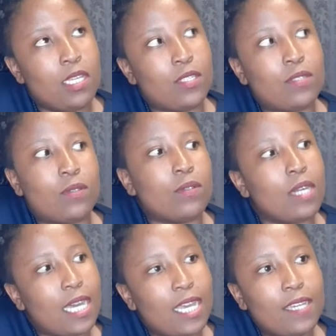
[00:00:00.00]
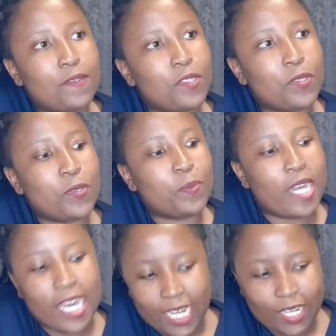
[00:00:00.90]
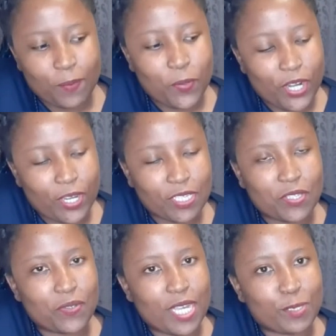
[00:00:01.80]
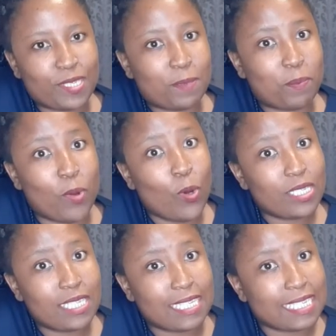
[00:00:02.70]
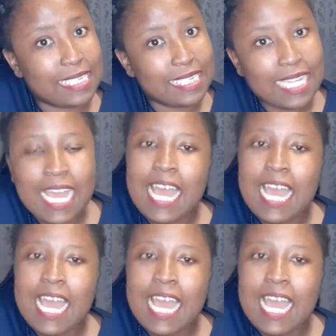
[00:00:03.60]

so I have to prioritize what's important.